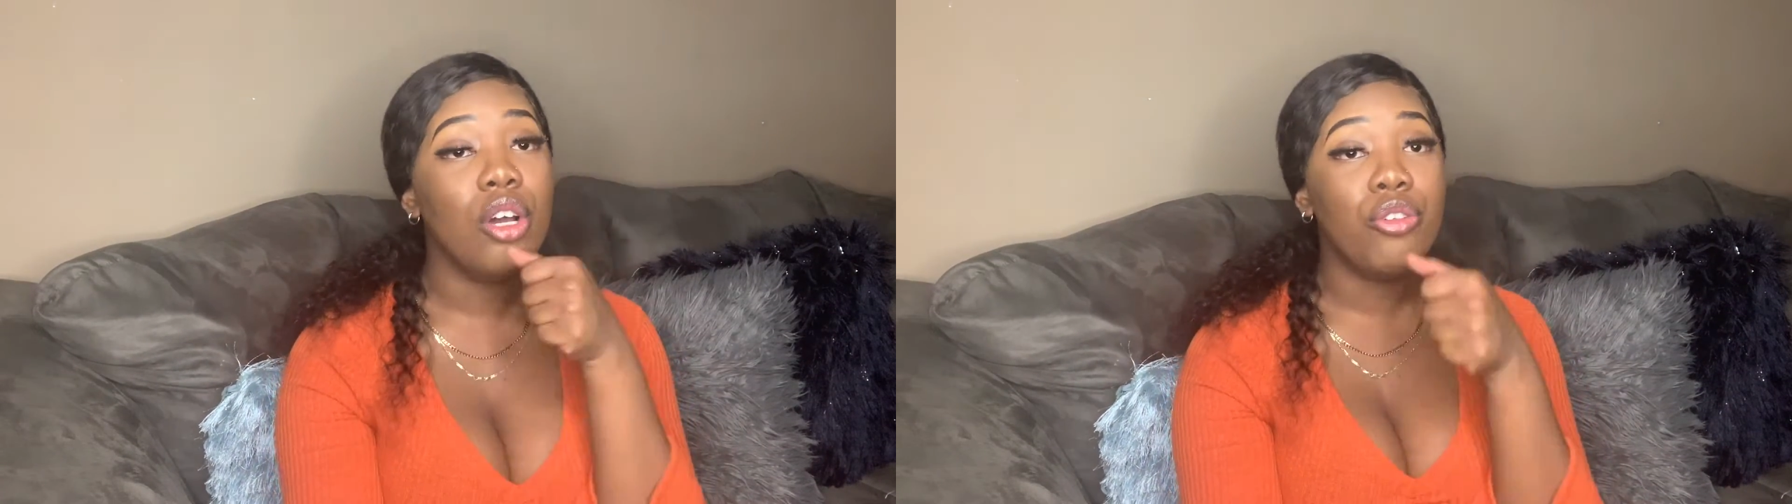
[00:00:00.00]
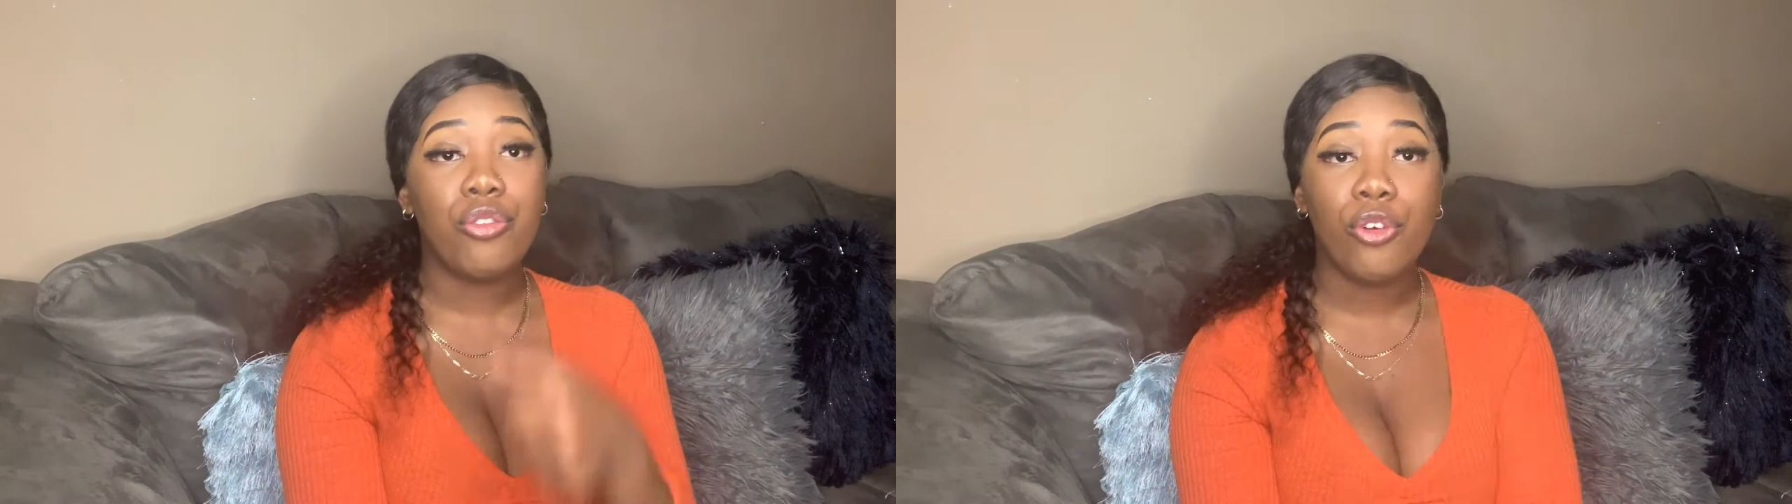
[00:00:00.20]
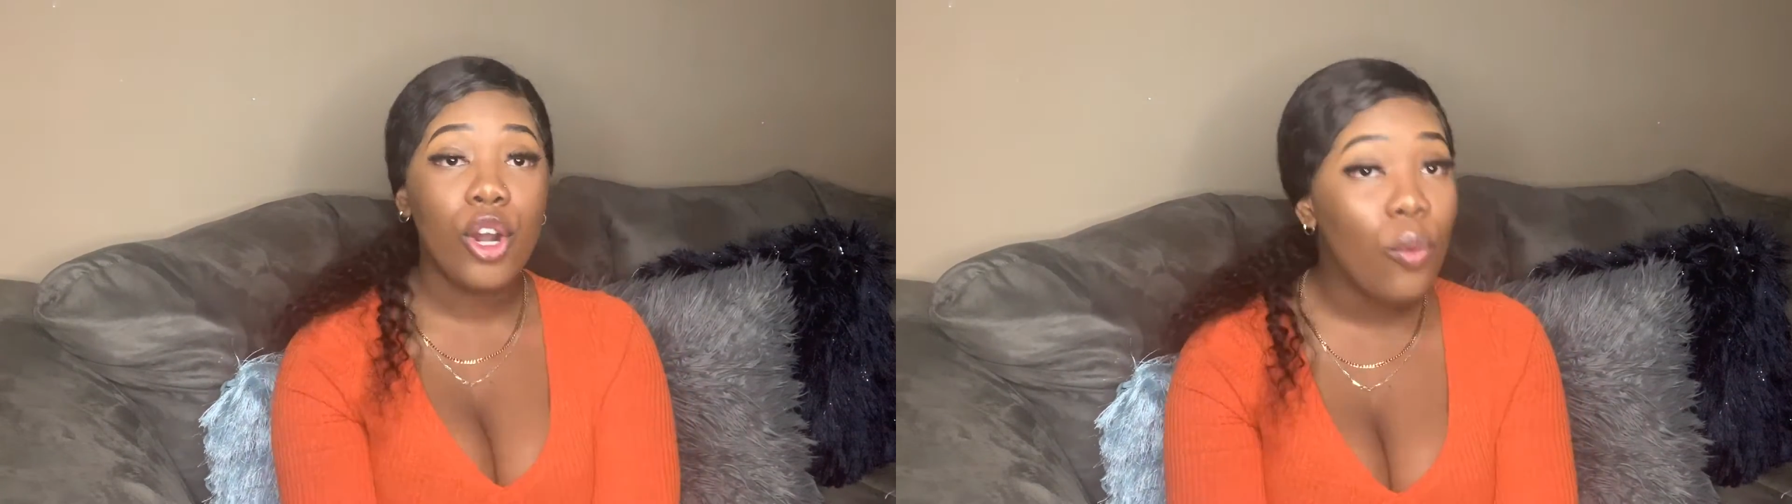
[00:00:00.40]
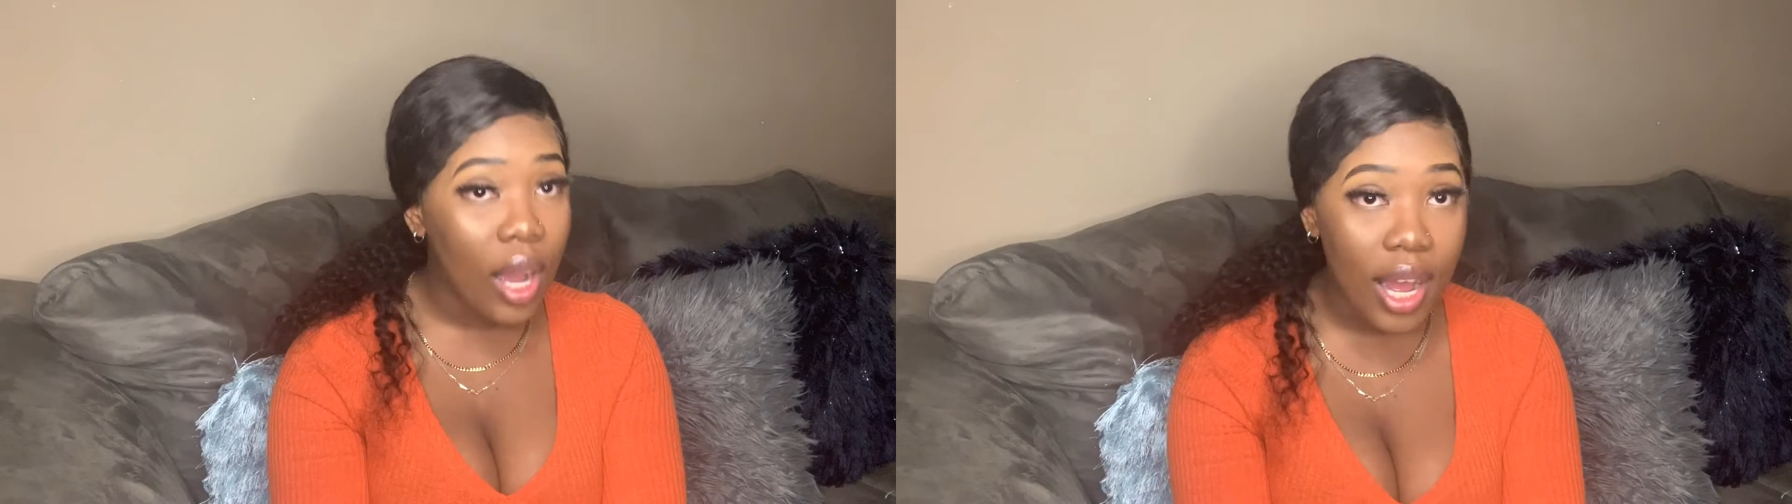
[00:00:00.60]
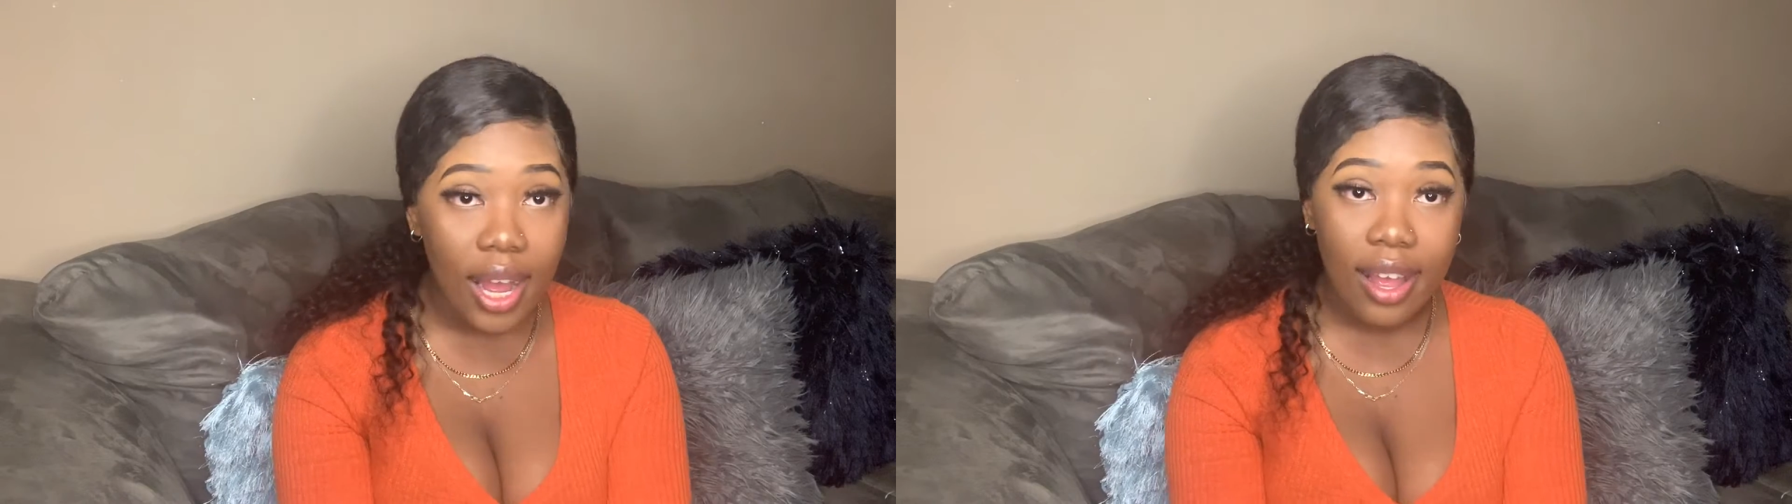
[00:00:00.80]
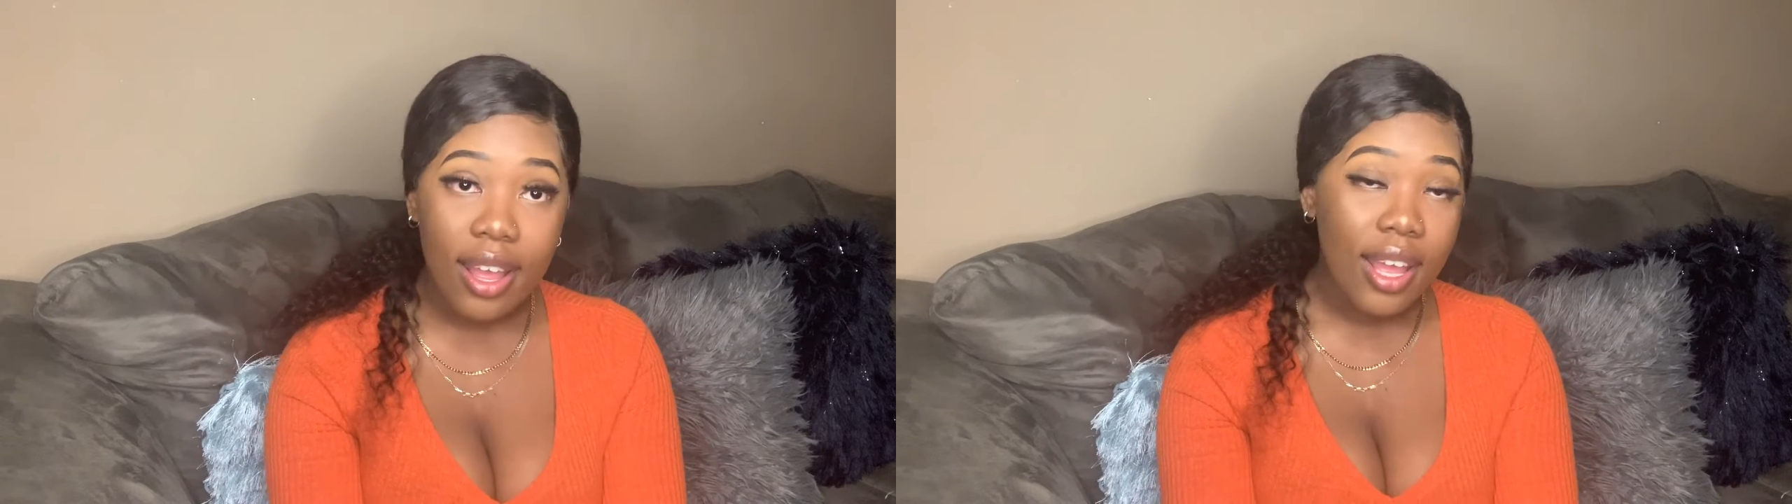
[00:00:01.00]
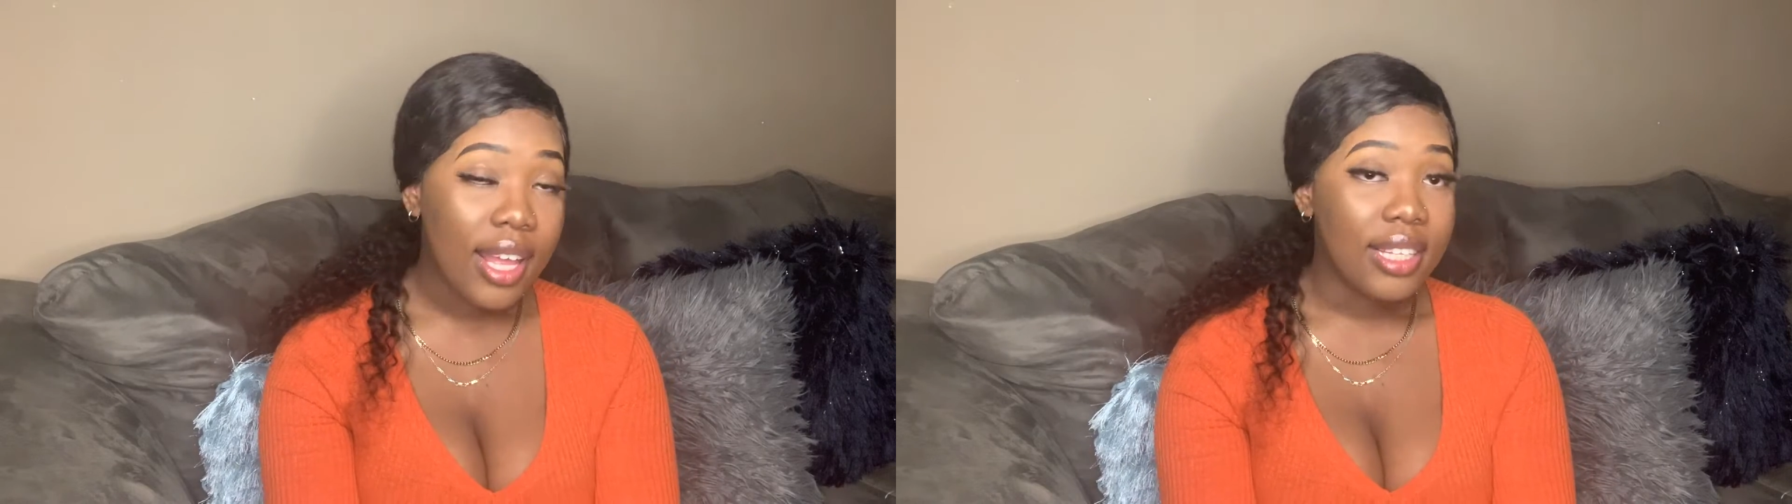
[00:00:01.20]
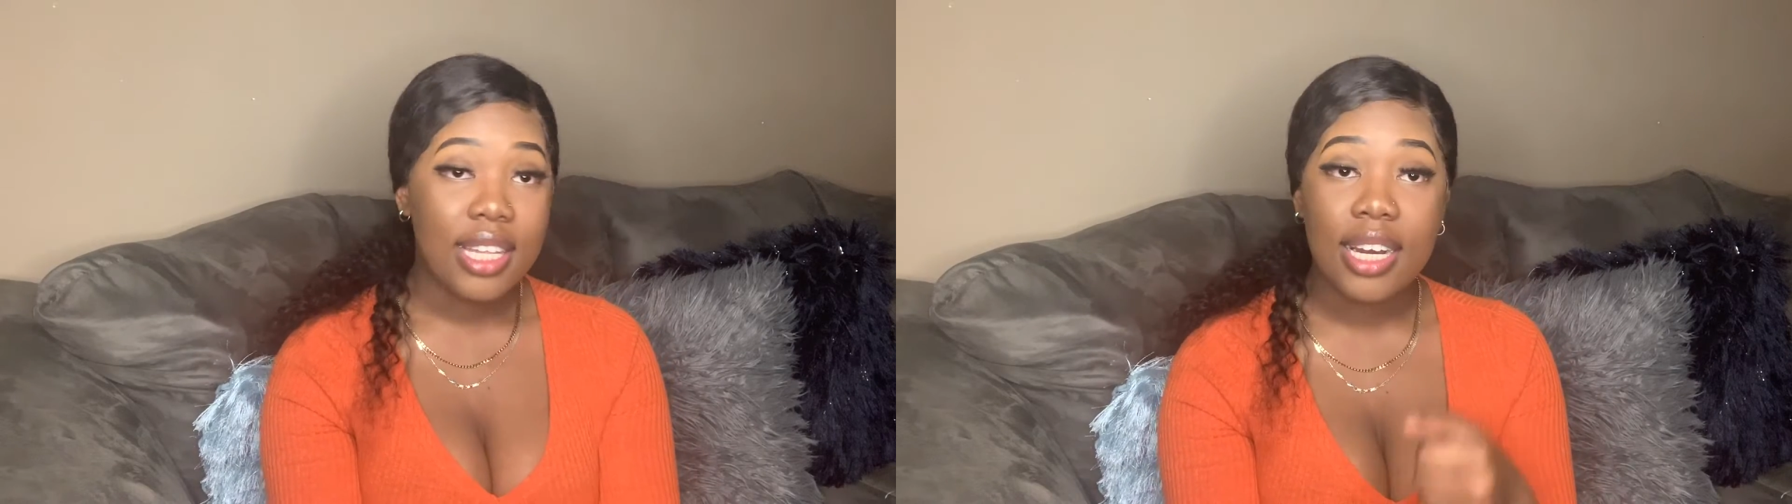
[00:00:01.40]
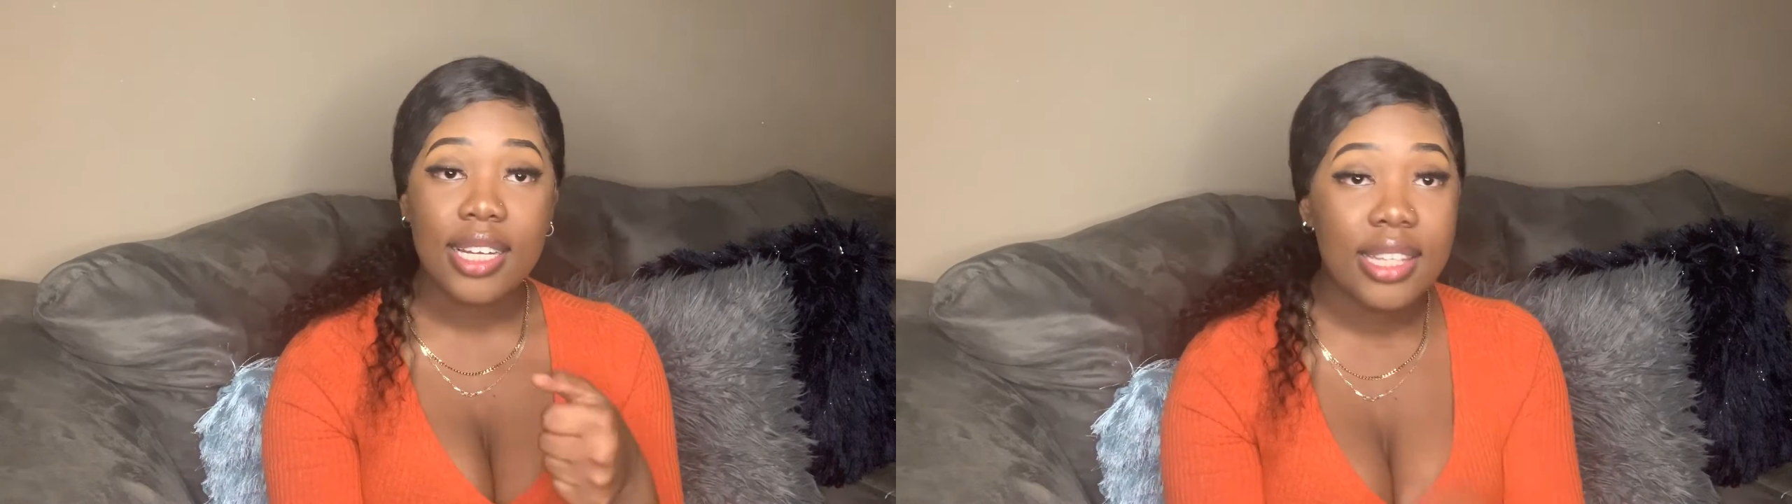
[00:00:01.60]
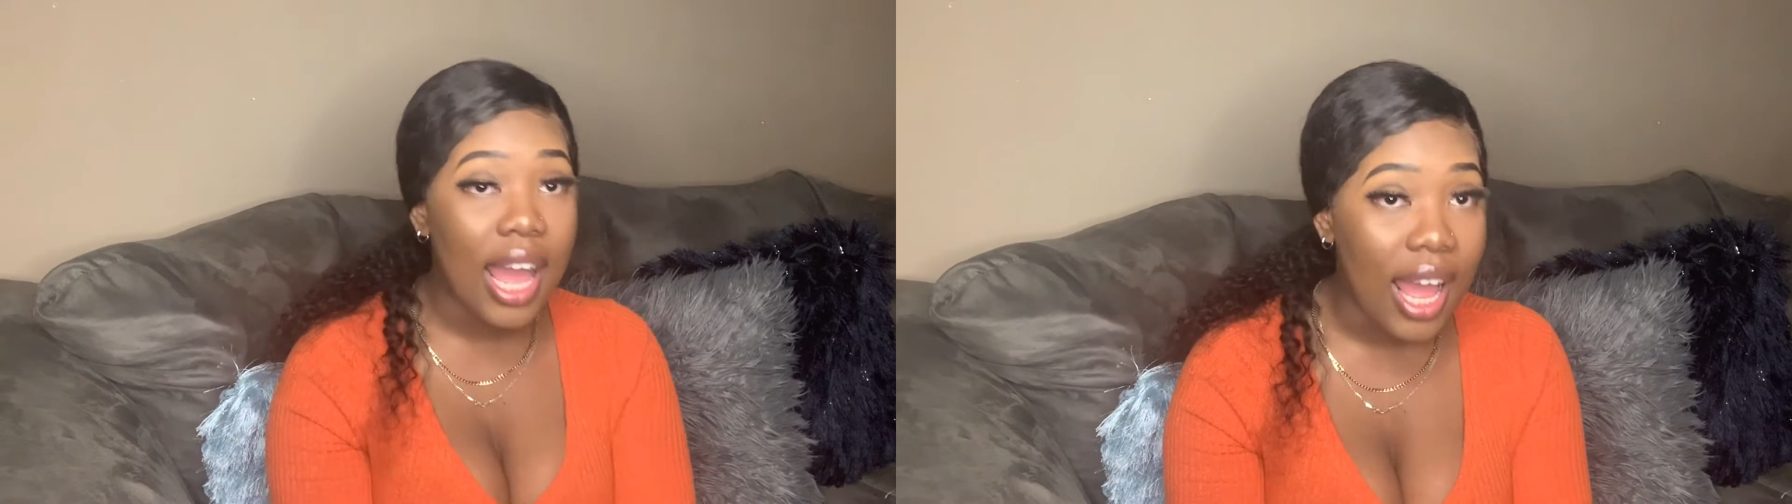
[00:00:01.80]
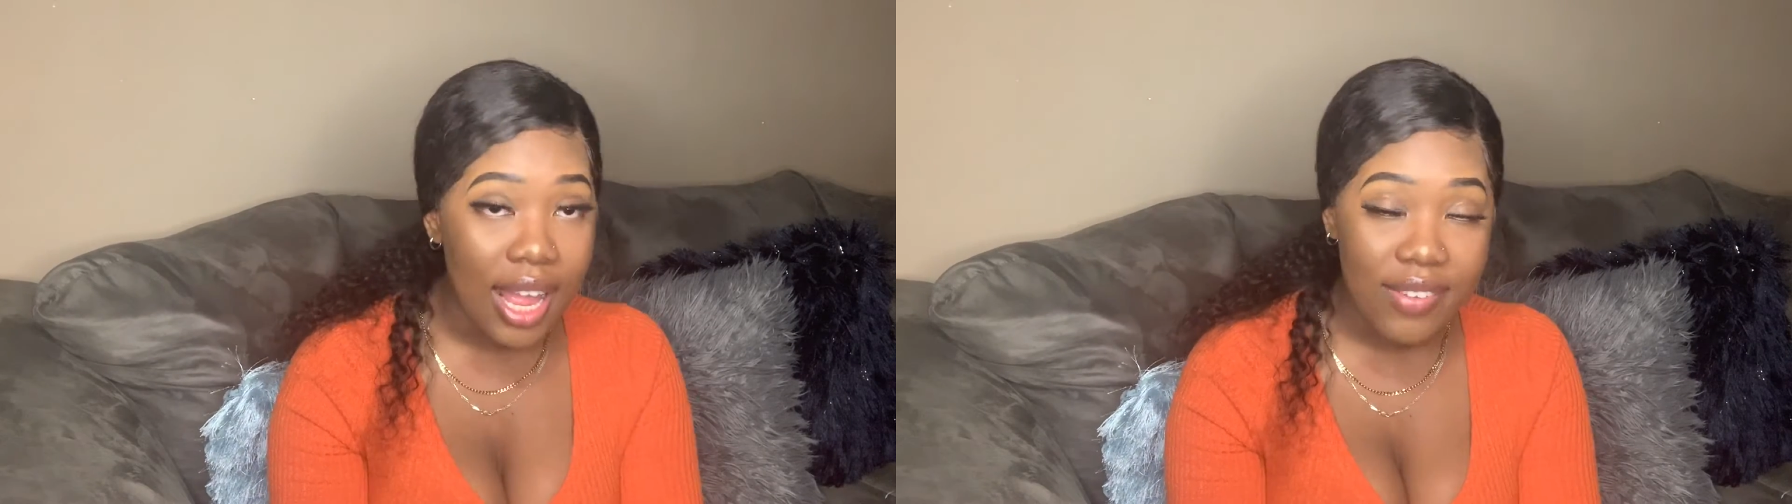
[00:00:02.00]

for what, da-da-da-da.